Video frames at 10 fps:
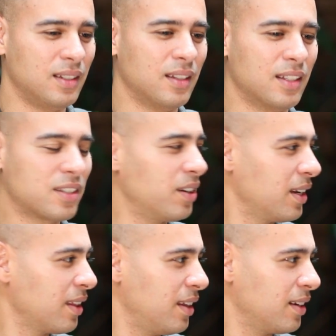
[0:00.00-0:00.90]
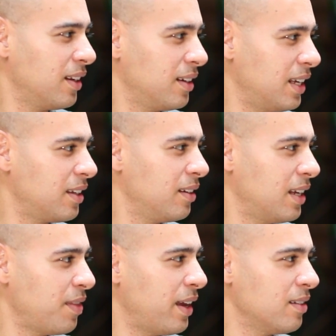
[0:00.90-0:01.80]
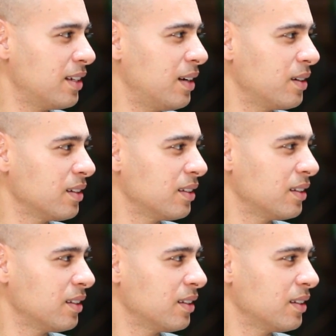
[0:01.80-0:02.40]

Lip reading: this cooking thing. Did it take you 10,000 hours?